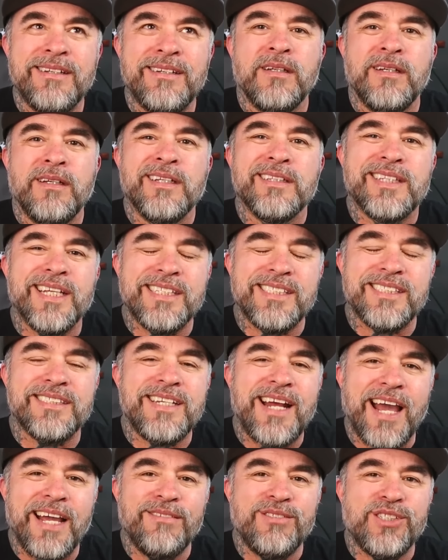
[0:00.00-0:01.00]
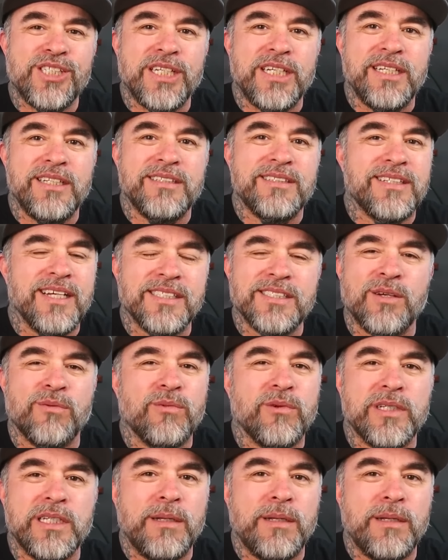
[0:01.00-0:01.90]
this knife sheath doesn't really